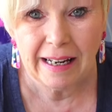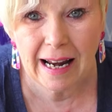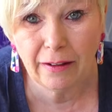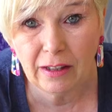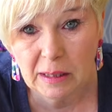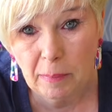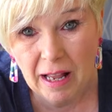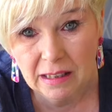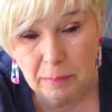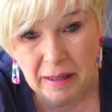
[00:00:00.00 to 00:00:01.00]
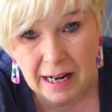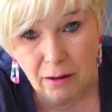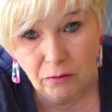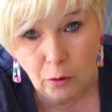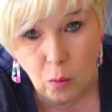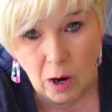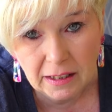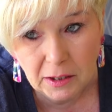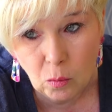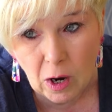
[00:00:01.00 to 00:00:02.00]
Now this pattern's been out for
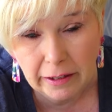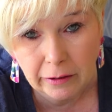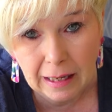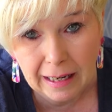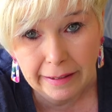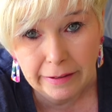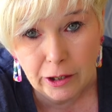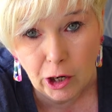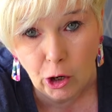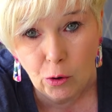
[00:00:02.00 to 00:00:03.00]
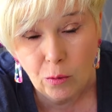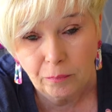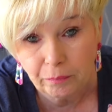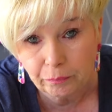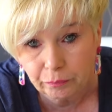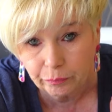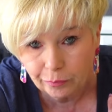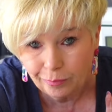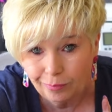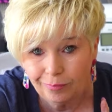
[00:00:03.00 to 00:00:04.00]
quite a while, I know.
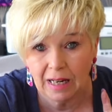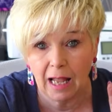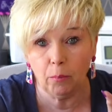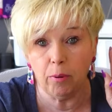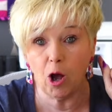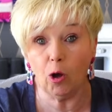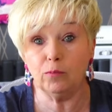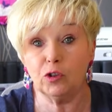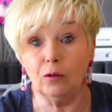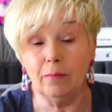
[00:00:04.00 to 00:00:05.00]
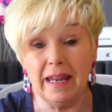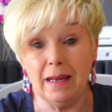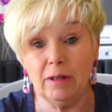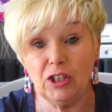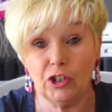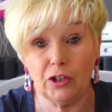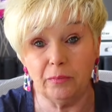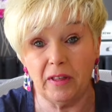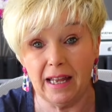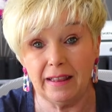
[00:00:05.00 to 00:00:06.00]
I'll pop some images
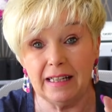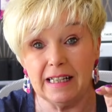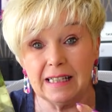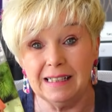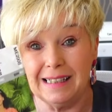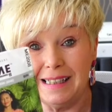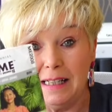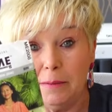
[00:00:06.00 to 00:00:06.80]
up there, then you can see